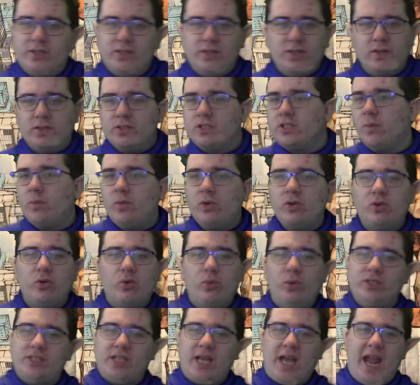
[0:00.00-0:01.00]
someone
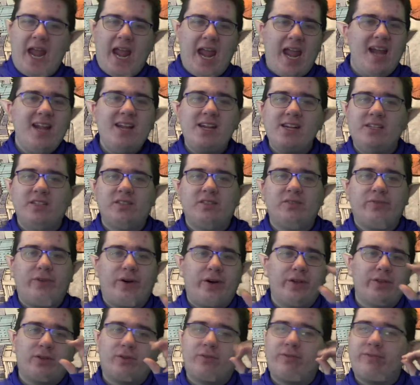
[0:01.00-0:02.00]
who has hated his
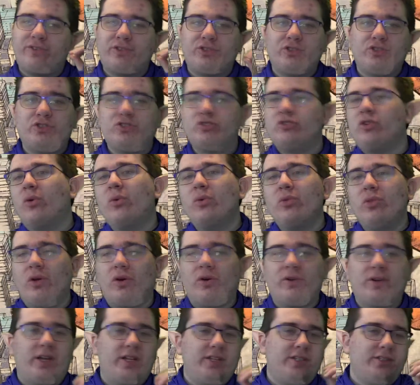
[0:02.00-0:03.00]
father for so
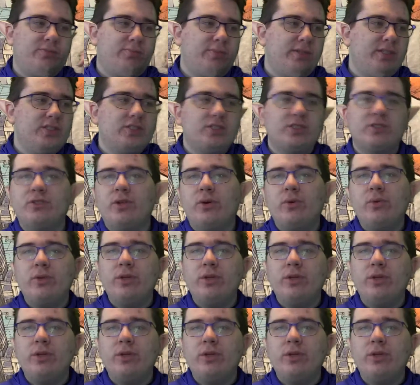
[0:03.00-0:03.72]
long and has been slowly